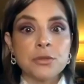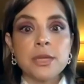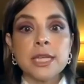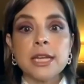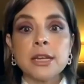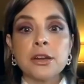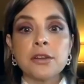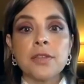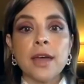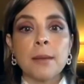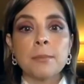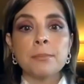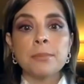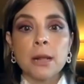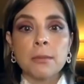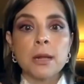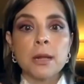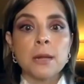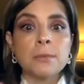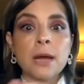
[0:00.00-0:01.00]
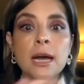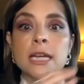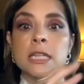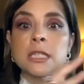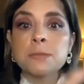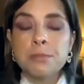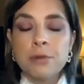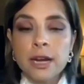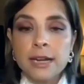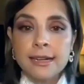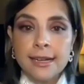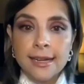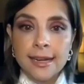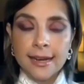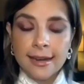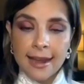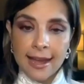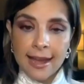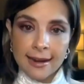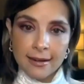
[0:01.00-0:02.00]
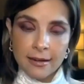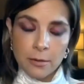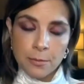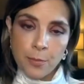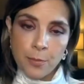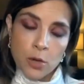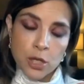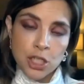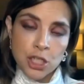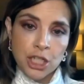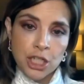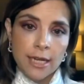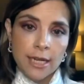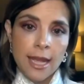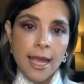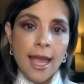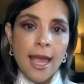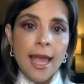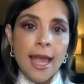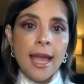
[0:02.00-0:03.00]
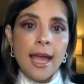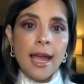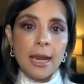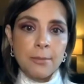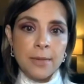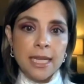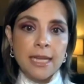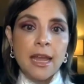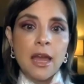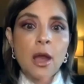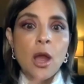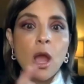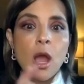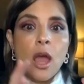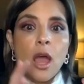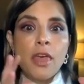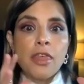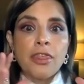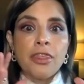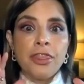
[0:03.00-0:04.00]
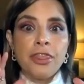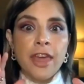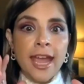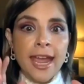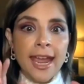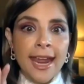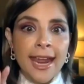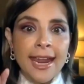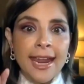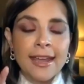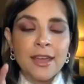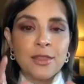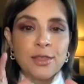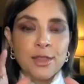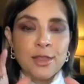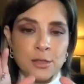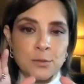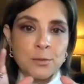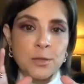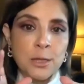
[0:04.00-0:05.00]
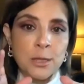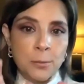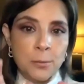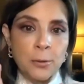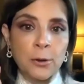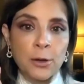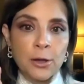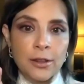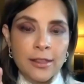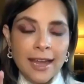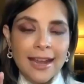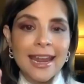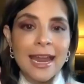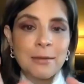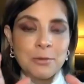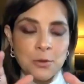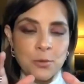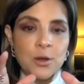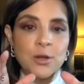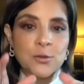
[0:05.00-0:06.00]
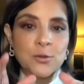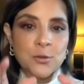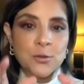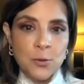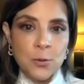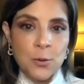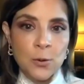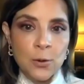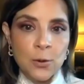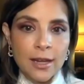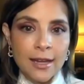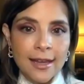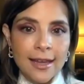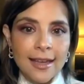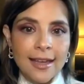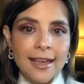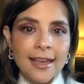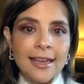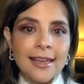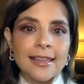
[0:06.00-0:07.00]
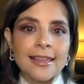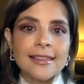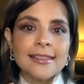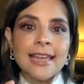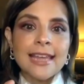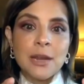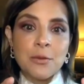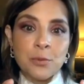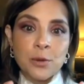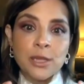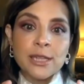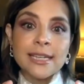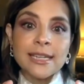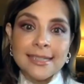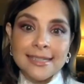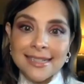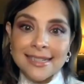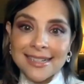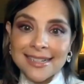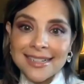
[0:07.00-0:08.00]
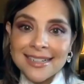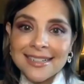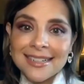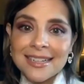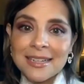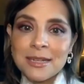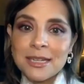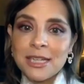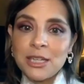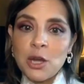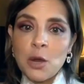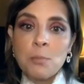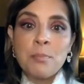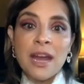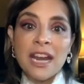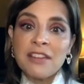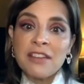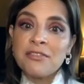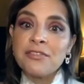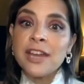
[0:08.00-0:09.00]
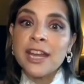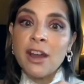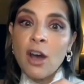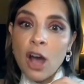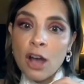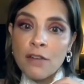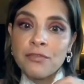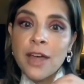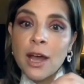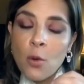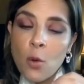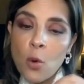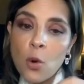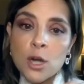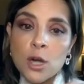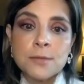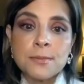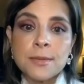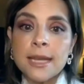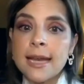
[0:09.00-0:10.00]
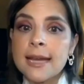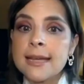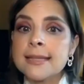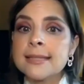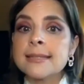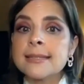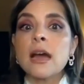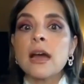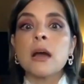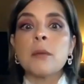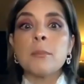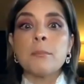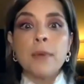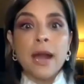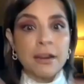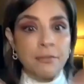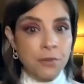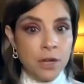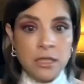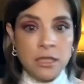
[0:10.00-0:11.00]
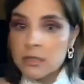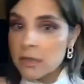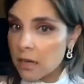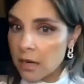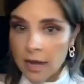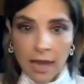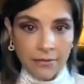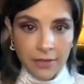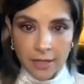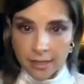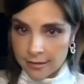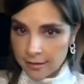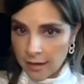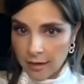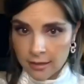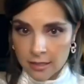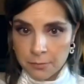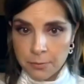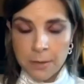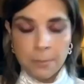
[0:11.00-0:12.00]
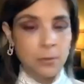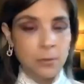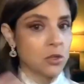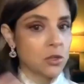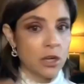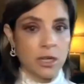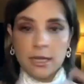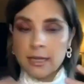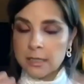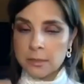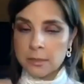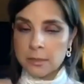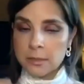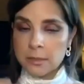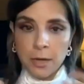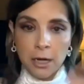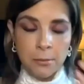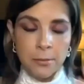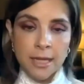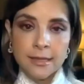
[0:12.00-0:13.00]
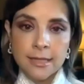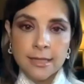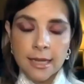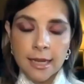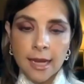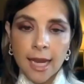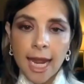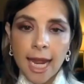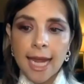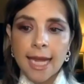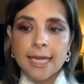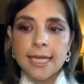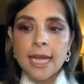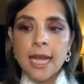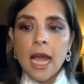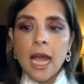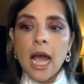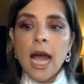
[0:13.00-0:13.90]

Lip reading: you hear that? Blah, blah, blah, is pregnant and had an abortion. I mean, these people that came to our school, they really did, you know, benefit off that course, because my friends started having sex. People started experimenting. And